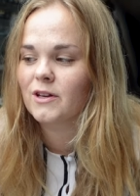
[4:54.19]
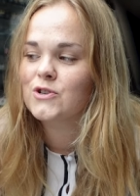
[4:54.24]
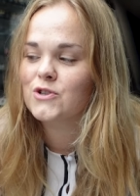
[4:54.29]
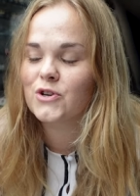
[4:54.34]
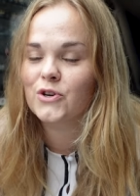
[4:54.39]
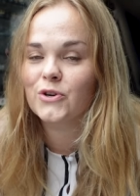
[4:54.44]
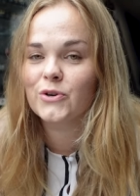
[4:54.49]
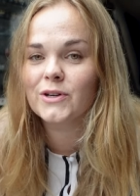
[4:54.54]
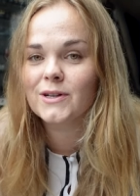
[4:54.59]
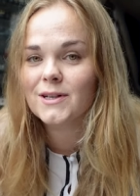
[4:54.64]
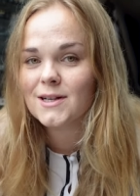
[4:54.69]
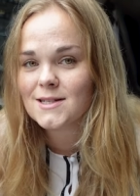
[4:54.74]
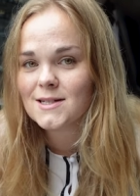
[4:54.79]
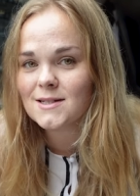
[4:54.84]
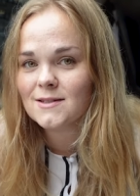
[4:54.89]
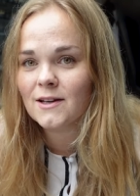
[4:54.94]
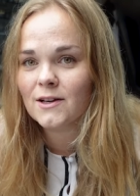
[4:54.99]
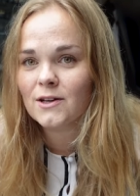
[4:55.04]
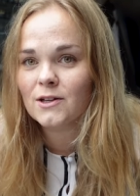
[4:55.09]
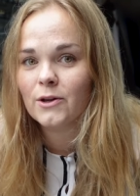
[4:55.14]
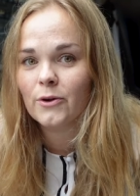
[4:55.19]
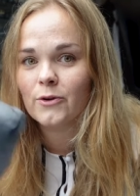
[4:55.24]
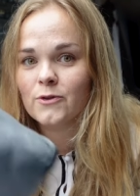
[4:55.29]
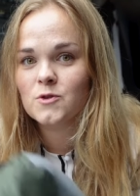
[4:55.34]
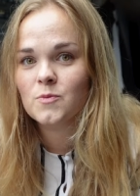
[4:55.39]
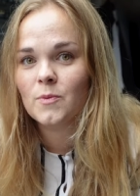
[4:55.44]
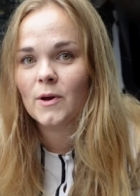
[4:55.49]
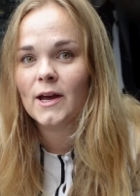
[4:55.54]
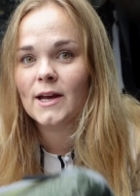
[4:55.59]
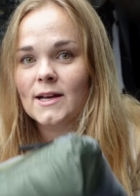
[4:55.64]
So it doesn't take a lot of
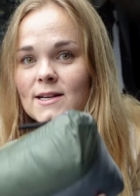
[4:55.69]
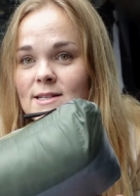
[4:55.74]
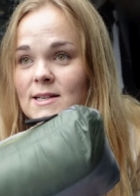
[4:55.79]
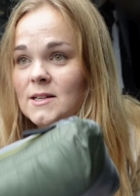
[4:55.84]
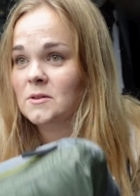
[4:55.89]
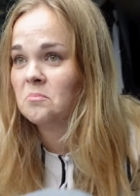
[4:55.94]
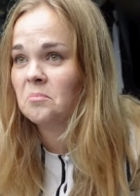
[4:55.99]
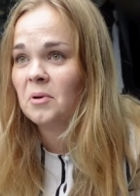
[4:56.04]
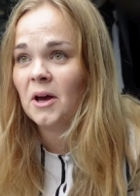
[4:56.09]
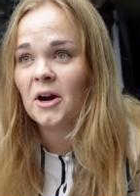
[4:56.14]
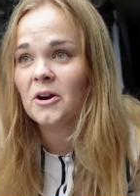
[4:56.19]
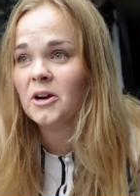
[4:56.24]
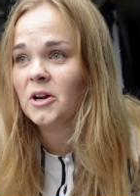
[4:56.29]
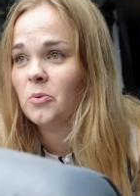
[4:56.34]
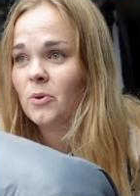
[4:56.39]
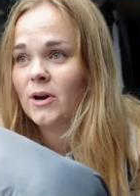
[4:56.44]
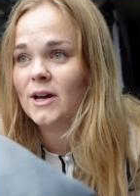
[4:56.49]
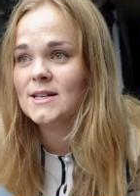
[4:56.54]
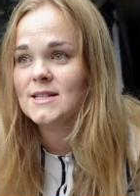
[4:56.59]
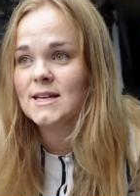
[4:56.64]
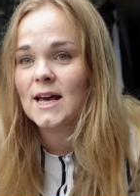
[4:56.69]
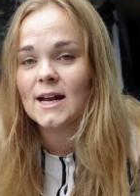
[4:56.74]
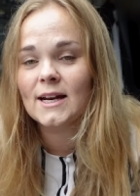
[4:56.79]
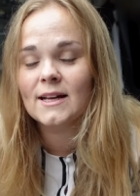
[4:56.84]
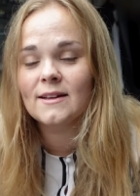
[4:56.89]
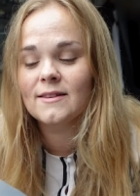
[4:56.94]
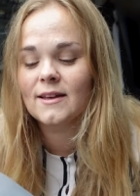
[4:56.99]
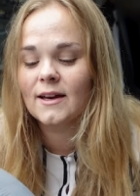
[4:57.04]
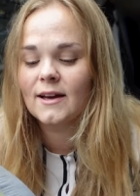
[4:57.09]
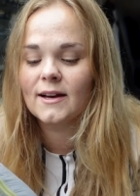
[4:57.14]
space, it barely weighs
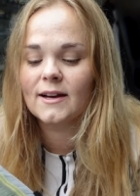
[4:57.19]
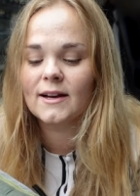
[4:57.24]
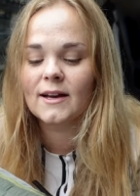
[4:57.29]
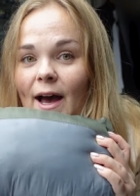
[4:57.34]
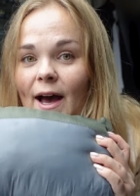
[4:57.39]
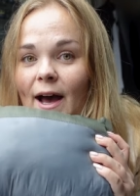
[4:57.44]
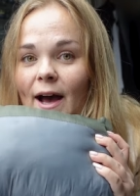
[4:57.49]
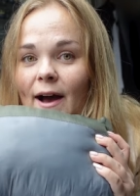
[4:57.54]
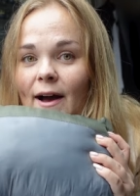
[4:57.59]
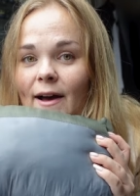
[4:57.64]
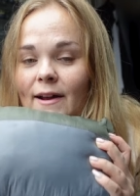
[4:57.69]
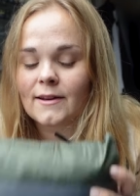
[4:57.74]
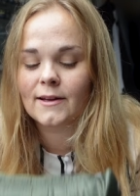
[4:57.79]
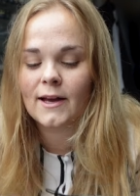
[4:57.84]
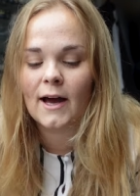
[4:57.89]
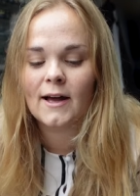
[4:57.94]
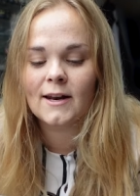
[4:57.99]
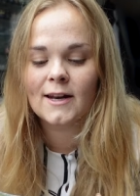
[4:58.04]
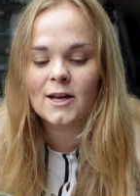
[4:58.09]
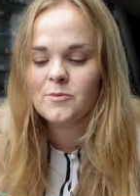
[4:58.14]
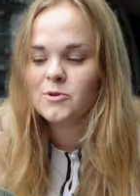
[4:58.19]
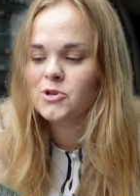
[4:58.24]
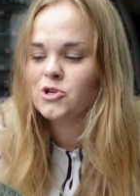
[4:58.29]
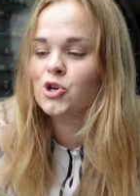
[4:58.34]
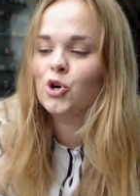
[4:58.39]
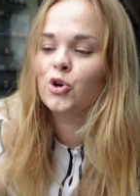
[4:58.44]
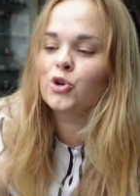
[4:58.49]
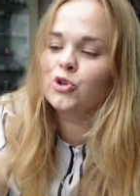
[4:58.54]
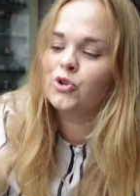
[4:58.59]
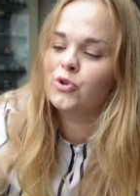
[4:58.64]
anything, and yeah, let me
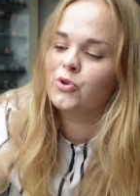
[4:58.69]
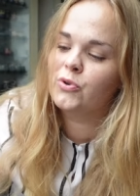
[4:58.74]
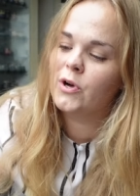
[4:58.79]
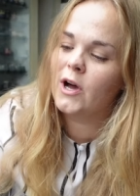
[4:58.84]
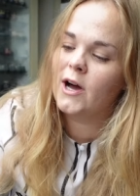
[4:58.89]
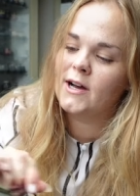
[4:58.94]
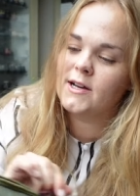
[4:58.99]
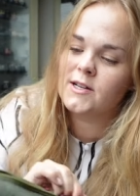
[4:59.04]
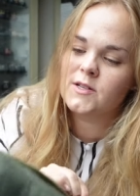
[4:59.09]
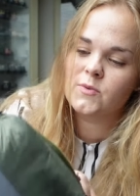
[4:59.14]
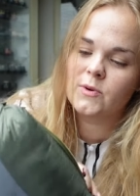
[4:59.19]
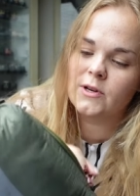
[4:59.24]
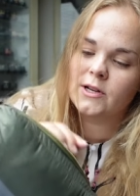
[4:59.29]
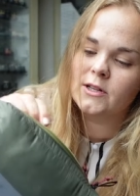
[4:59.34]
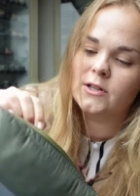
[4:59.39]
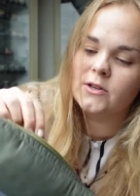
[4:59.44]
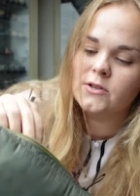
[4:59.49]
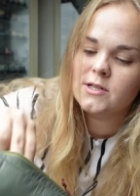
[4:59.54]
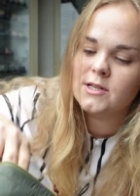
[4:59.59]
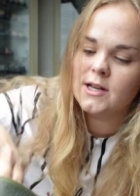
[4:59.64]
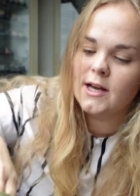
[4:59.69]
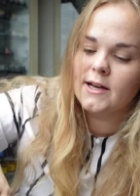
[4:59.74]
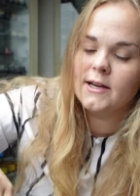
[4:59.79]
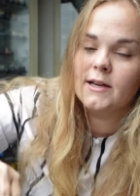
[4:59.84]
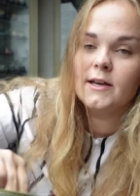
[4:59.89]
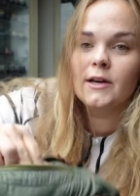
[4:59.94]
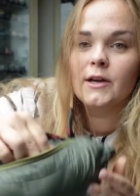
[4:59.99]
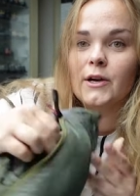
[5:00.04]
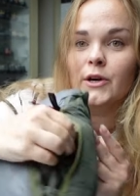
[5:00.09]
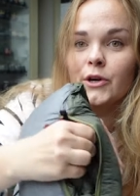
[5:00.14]
show you guys what it looks
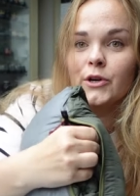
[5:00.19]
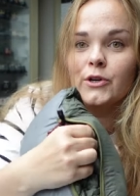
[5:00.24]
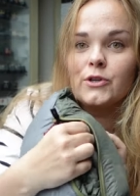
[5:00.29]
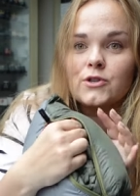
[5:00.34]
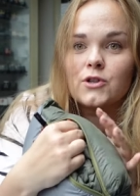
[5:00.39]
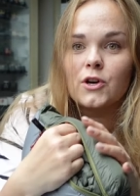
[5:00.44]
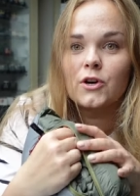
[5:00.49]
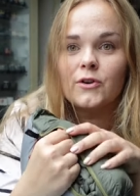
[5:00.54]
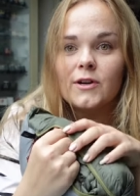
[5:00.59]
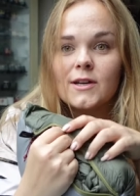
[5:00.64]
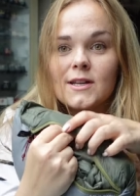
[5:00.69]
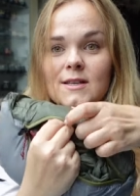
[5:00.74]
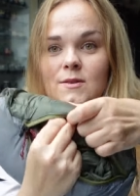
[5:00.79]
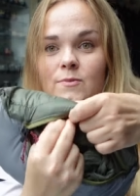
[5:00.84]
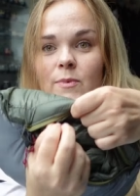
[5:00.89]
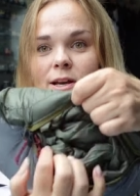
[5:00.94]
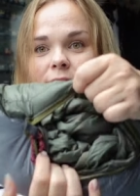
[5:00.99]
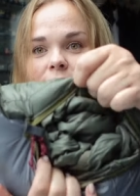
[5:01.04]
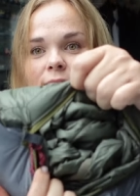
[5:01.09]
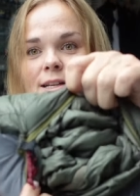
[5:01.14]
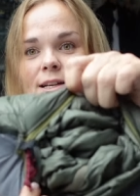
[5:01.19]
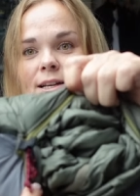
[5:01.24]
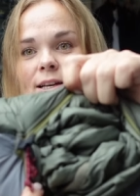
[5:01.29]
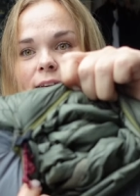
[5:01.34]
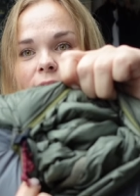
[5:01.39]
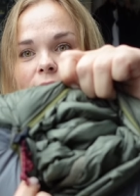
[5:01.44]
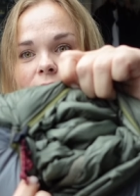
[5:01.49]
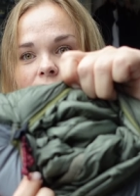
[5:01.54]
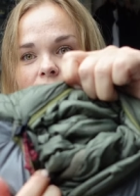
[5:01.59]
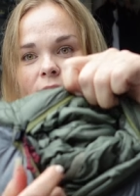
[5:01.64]
like. So it's
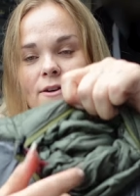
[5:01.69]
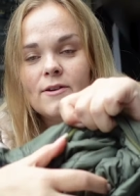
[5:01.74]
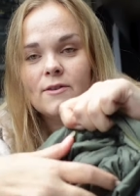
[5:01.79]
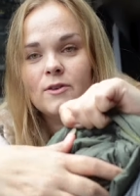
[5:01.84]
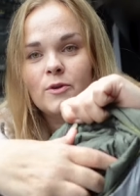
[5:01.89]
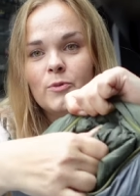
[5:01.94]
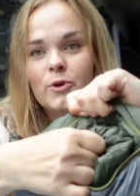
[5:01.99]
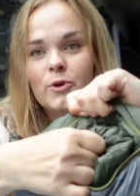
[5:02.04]
basically in here at the